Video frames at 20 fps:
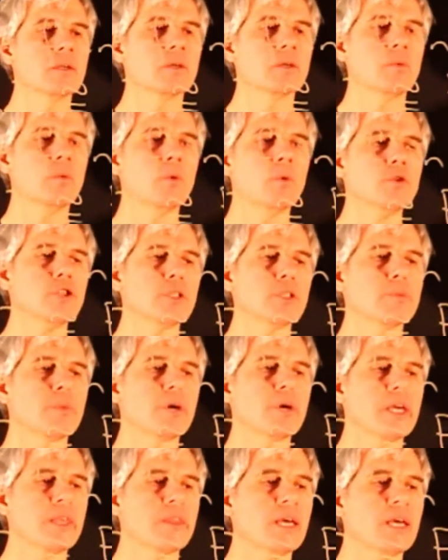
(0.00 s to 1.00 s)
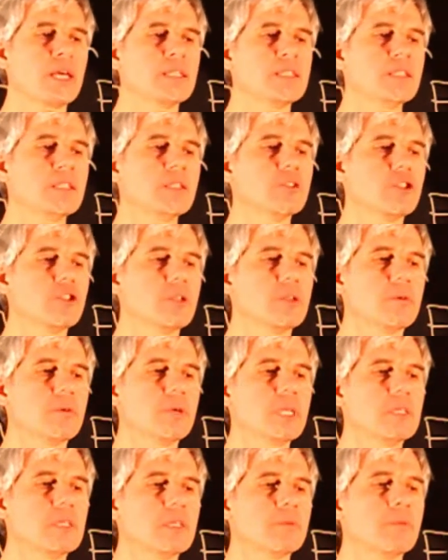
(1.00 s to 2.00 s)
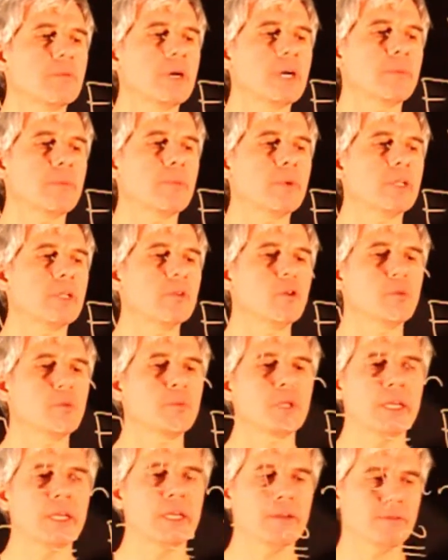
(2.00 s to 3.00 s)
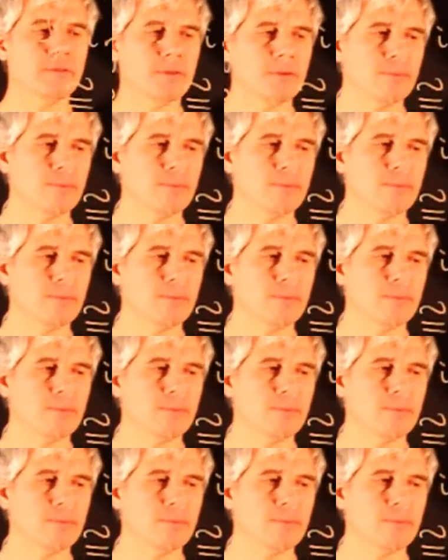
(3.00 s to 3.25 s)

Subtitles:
quotient by the ideal generated by polynomial F,